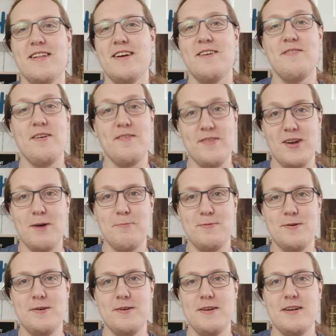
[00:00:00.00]
like, if you have an
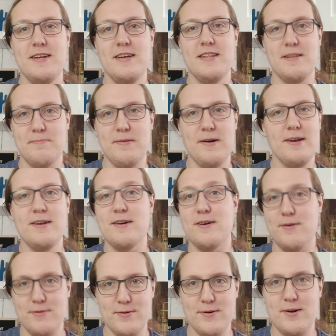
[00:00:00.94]
opportunity and the money to
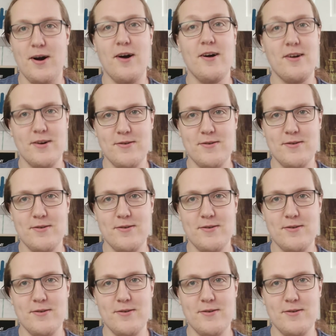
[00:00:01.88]
go to a con,